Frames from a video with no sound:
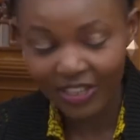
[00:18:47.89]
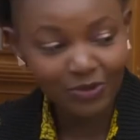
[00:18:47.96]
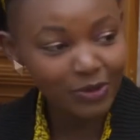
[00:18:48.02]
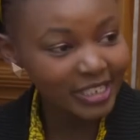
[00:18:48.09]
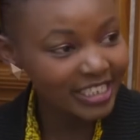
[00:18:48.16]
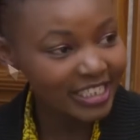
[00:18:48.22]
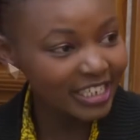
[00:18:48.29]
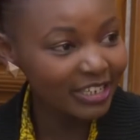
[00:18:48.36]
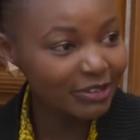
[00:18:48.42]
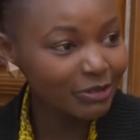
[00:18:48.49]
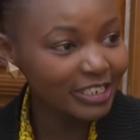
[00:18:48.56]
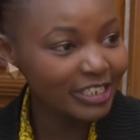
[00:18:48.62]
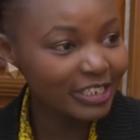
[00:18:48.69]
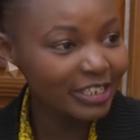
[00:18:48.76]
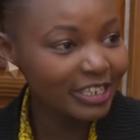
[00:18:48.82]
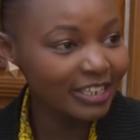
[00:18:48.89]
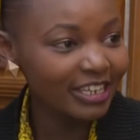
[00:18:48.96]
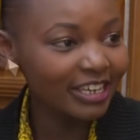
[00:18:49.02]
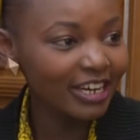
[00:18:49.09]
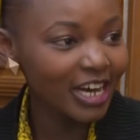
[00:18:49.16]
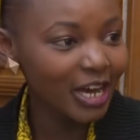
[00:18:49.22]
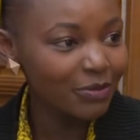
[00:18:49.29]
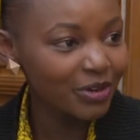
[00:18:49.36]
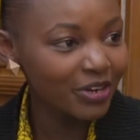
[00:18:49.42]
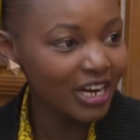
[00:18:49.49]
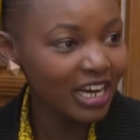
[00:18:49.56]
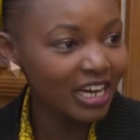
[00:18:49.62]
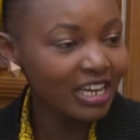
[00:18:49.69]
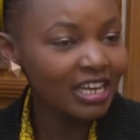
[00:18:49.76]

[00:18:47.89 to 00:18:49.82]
watching the camera.